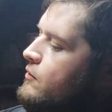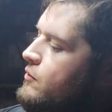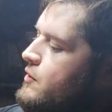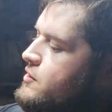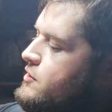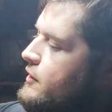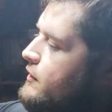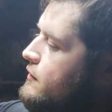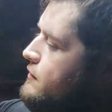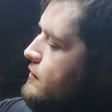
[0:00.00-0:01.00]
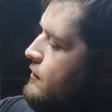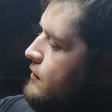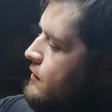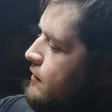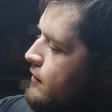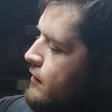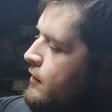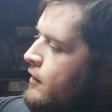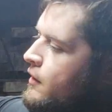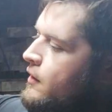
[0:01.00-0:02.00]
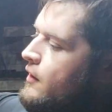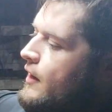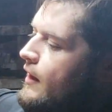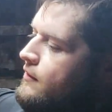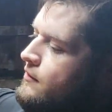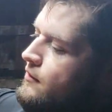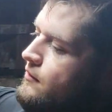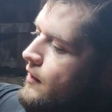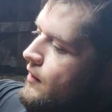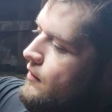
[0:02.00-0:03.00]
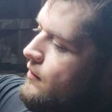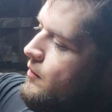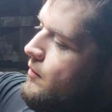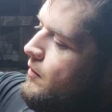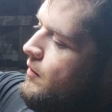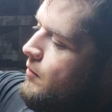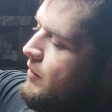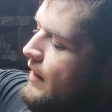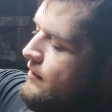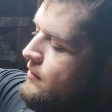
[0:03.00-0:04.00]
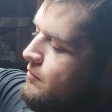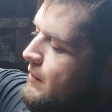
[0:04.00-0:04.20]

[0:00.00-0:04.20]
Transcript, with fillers: which is has this like plastic